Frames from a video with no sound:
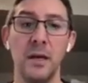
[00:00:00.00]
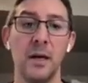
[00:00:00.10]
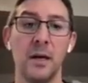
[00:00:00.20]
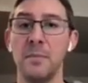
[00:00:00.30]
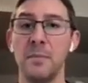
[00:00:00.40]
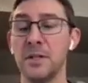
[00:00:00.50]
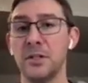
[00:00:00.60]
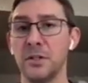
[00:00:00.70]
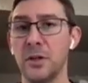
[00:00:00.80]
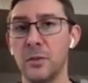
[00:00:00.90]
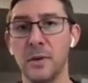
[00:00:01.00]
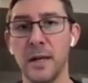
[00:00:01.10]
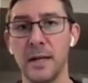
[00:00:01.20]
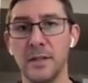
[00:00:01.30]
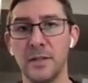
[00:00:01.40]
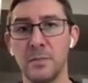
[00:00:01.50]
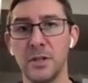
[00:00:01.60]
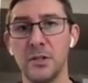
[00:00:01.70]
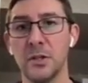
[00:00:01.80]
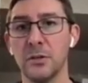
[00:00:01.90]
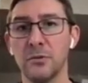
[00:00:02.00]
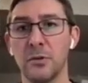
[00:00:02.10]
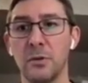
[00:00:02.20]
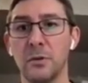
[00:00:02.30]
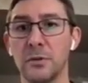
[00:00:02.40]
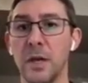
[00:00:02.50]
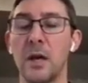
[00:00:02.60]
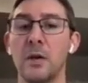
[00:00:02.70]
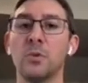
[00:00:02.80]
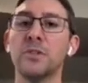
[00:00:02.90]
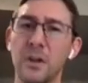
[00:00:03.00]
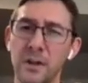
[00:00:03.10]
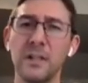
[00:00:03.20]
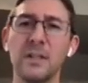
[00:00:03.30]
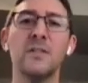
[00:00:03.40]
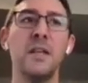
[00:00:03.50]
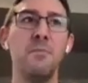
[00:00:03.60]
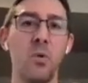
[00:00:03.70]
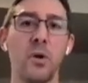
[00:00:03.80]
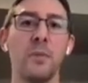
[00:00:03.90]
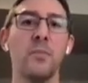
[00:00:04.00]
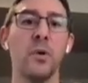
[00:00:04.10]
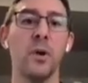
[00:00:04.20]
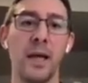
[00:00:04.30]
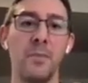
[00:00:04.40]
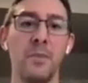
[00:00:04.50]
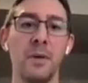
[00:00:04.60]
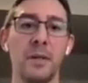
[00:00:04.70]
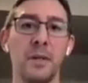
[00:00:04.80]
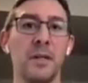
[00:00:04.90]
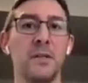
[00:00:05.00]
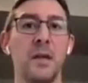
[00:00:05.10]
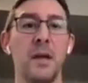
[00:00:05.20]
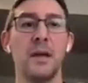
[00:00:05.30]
I mentioned Kubernetes admission controllers. We're starting to see more and more capabilities